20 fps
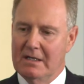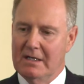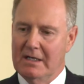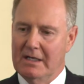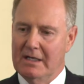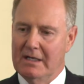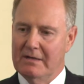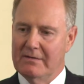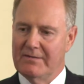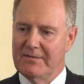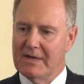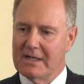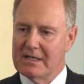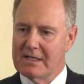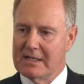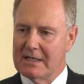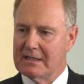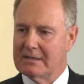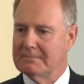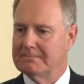uh,
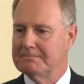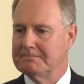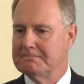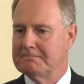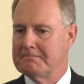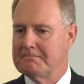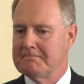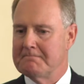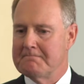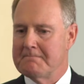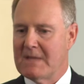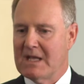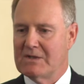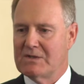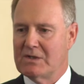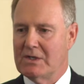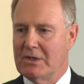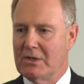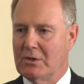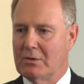funding.
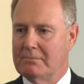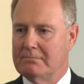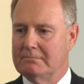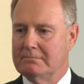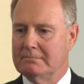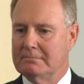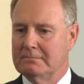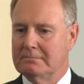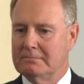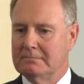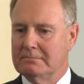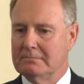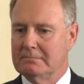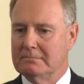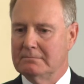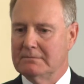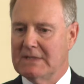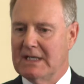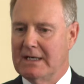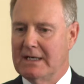So
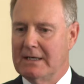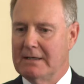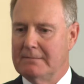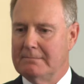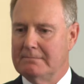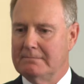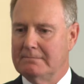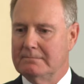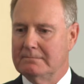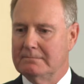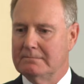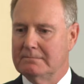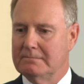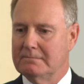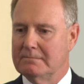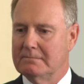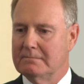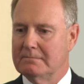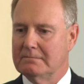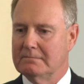um,
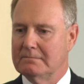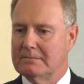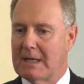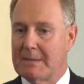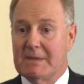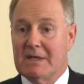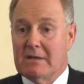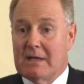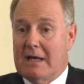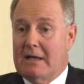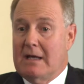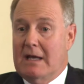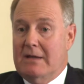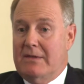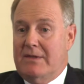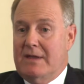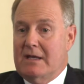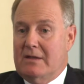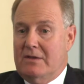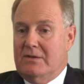I, mean, I, I,
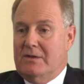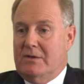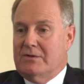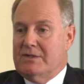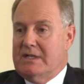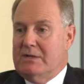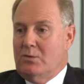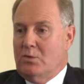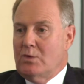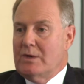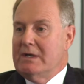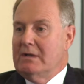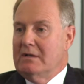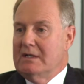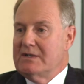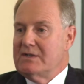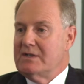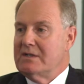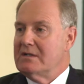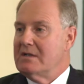think that there's a
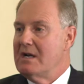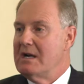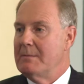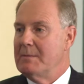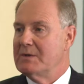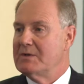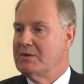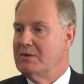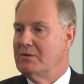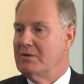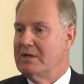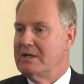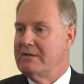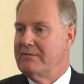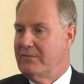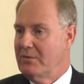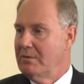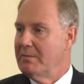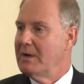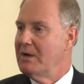realistic opportunity
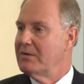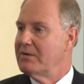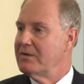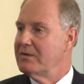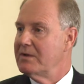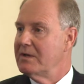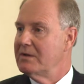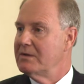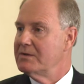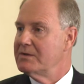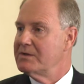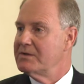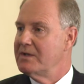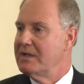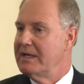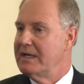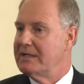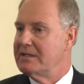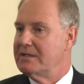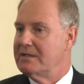for both of those
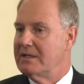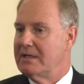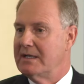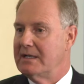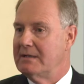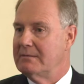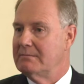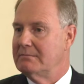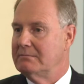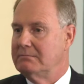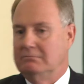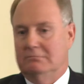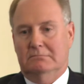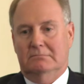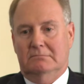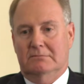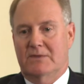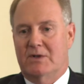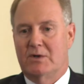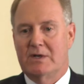that um,
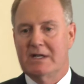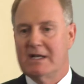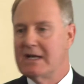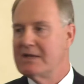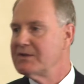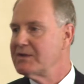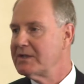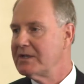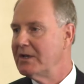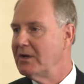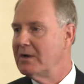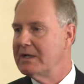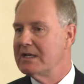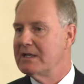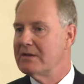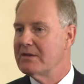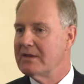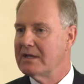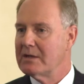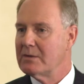30 days ago I
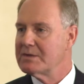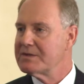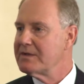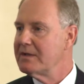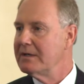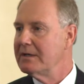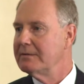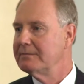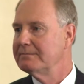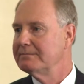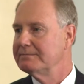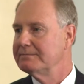didn't think was there.